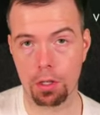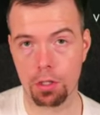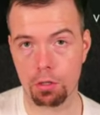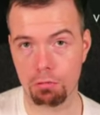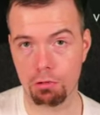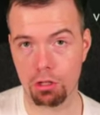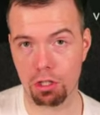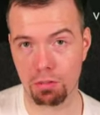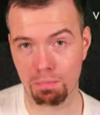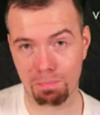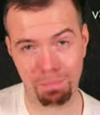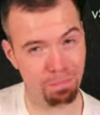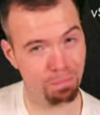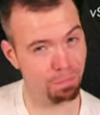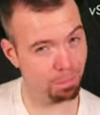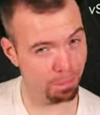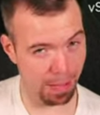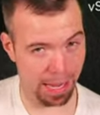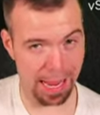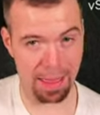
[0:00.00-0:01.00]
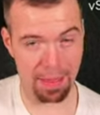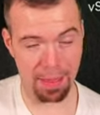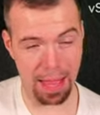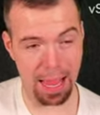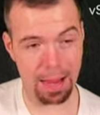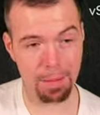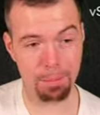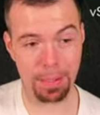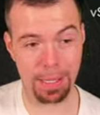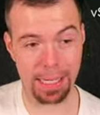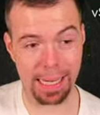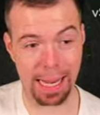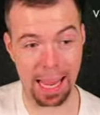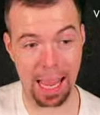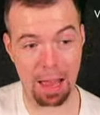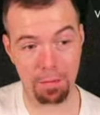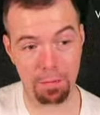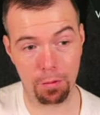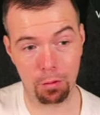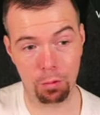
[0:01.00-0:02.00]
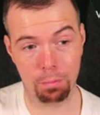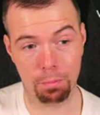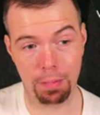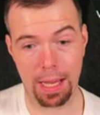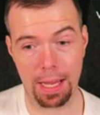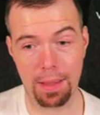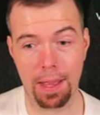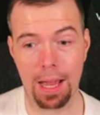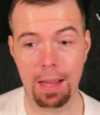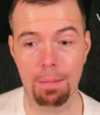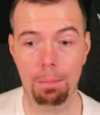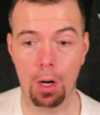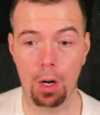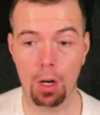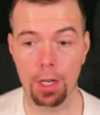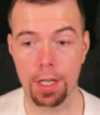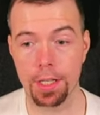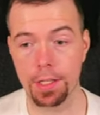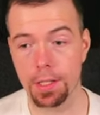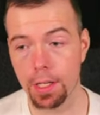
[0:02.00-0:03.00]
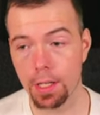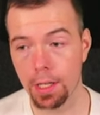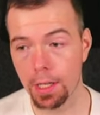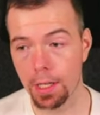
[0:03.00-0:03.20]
So just bear that. Be careful and bear that in mind.